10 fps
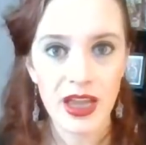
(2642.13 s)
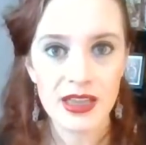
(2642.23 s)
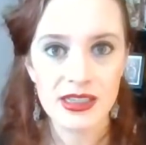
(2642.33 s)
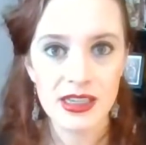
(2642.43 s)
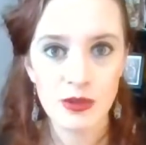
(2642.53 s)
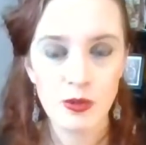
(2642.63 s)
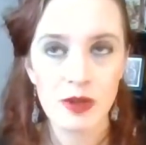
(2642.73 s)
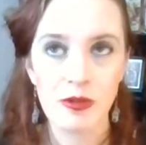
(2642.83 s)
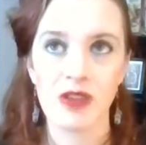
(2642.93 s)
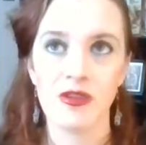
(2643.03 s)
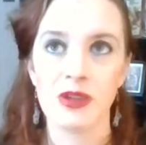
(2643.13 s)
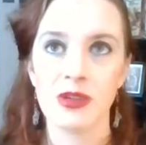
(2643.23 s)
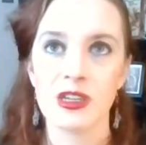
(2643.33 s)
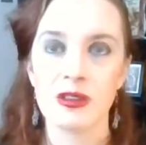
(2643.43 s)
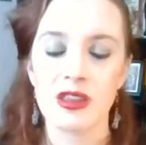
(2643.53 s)
I did rewrite
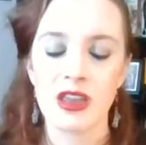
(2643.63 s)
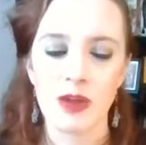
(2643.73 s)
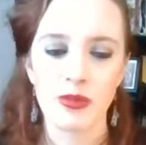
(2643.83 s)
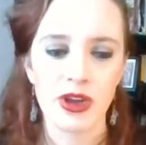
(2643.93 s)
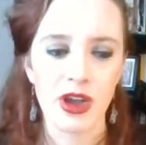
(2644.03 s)
Phantom of the Opera.